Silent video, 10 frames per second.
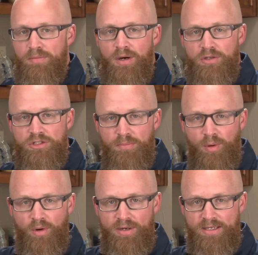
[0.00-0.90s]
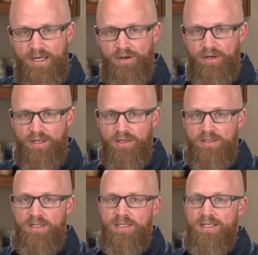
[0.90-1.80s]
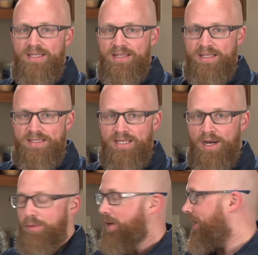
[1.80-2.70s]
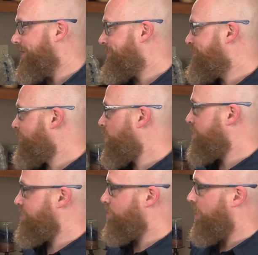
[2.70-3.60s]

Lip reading: the most important area in the entire body, which is